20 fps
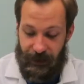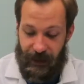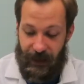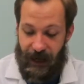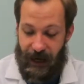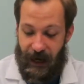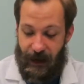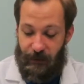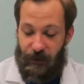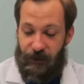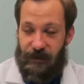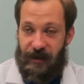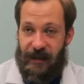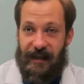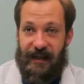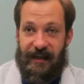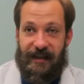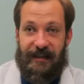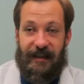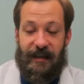and I'm
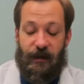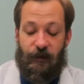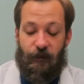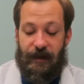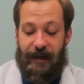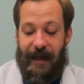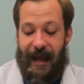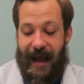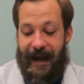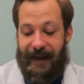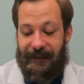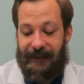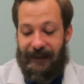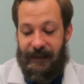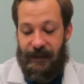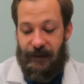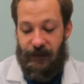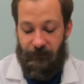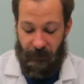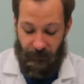using a Cedarwood
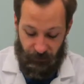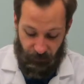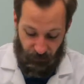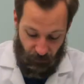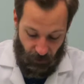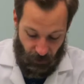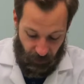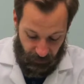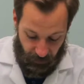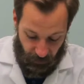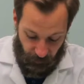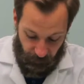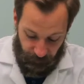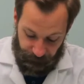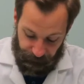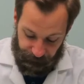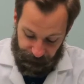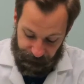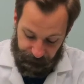Atlas from Morocco.